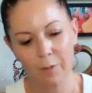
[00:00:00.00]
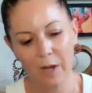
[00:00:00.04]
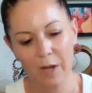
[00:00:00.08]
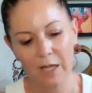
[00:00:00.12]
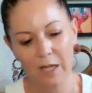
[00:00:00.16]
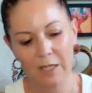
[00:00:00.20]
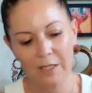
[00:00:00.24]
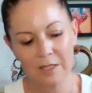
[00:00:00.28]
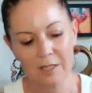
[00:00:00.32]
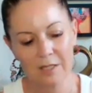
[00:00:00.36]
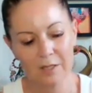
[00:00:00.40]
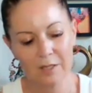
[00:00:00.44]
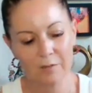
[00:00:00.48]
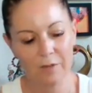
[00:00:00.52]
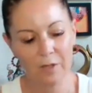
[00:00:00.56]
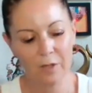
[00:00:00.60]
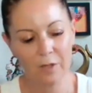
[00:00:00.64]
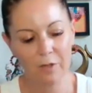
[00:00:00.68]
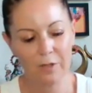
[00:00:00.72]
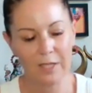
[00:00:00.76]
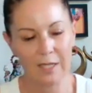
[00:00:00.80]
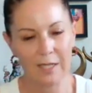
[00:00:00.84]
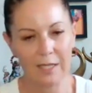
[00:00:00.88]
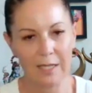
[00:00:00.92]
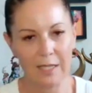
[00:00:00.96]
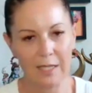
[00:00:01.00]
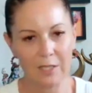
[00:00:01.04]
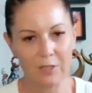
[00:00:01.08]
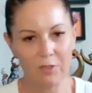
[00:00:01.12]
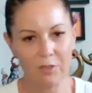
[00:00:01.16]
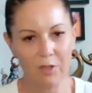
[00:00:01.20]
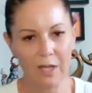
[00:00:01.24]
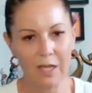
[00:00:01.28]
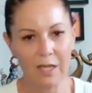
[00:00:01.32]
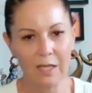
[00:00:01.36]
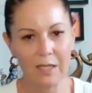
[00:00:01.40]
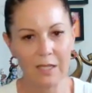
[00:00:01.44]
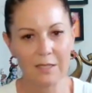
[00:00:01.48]
The practice of Yoga
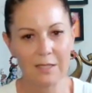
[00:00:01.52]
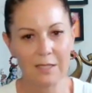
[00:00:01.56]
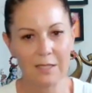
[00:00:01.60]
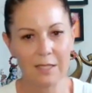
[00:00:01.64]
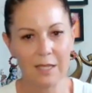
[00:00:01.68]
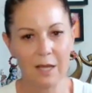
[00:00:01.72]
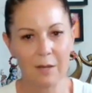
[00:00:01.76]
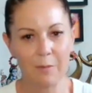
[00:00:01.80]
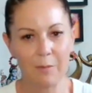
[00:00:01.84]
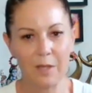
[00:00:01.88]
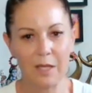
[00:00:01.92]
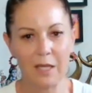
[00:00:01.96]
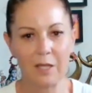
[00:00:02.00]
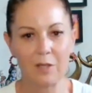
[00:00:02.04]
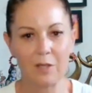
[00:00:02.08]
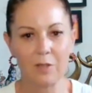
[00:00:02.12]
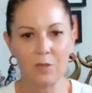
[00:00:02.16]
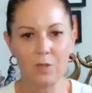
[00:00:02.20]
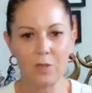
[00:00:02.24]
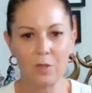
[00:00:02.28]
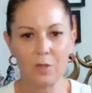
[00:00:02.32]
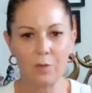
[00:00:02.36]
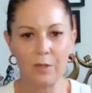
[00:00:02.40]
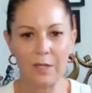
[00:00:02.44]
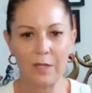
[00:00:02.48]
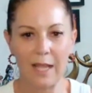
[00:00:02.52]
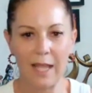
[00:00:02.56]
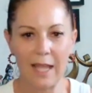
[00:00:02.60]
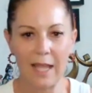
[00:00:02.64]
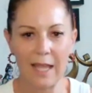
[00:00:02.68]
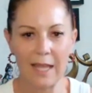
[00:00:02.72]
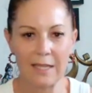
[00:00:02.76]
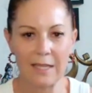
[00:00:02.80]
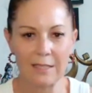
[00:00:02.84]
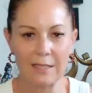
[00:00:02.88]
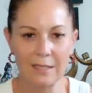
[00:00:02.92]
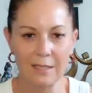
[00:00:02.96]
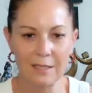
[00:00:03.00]
Nidra is coming to an
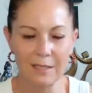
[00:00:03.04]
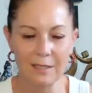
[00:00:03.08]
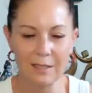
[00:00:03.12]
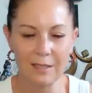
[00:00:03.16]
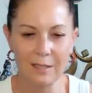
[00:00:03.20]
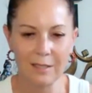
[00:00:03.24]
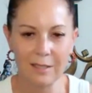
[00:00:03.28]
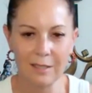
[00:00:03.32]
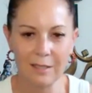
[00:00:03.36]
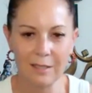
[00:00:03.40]
end.